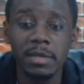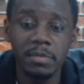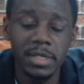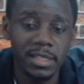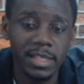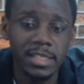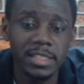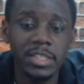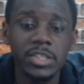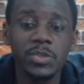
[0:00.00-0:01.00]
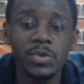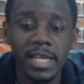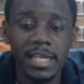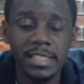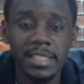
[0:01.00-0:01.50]
Meaning that
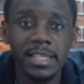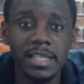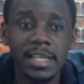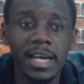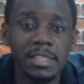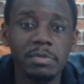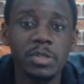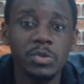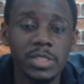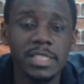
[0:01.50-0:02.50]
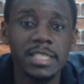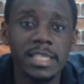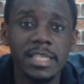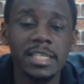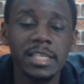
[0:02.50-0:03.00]
United has been
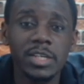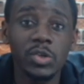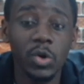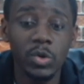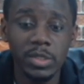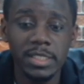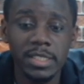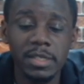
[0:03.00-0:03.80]
conceding goals.